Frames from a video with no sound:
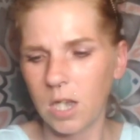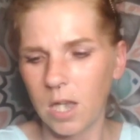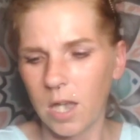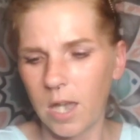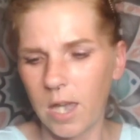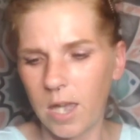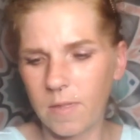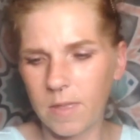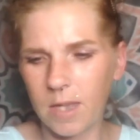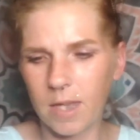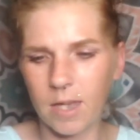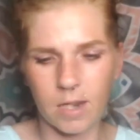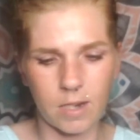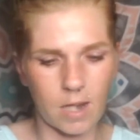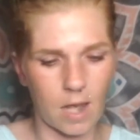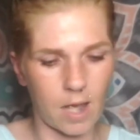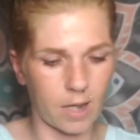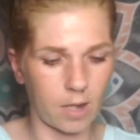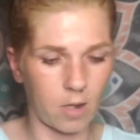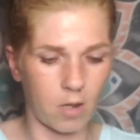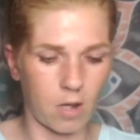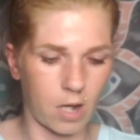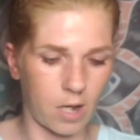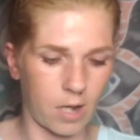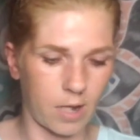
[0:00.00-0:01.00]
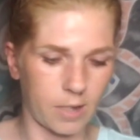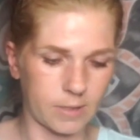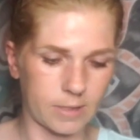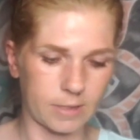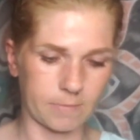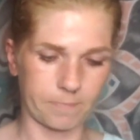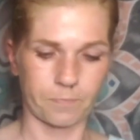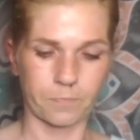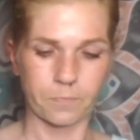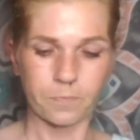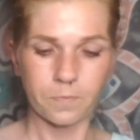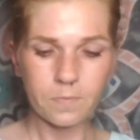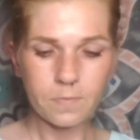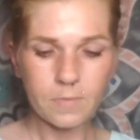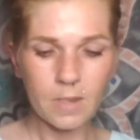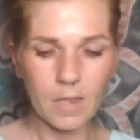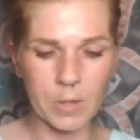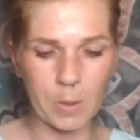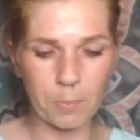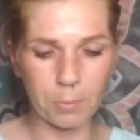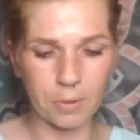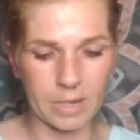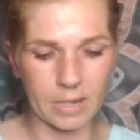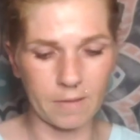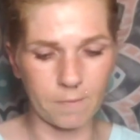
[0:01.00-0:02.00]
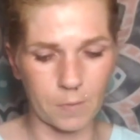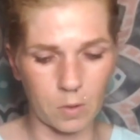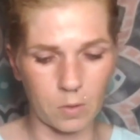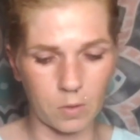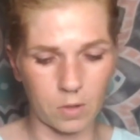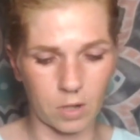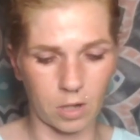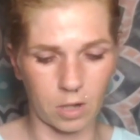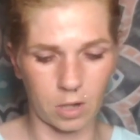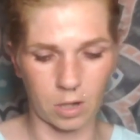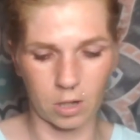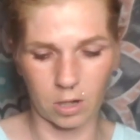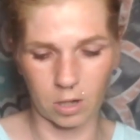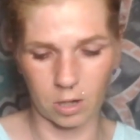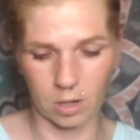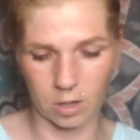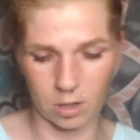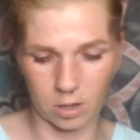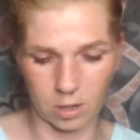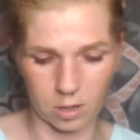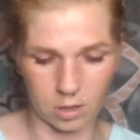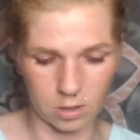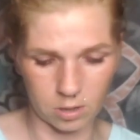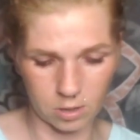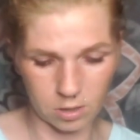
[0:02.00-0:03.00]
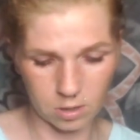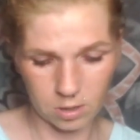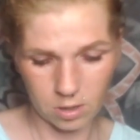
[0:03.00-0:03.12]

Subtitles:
and then I got the Pretty Vulgar.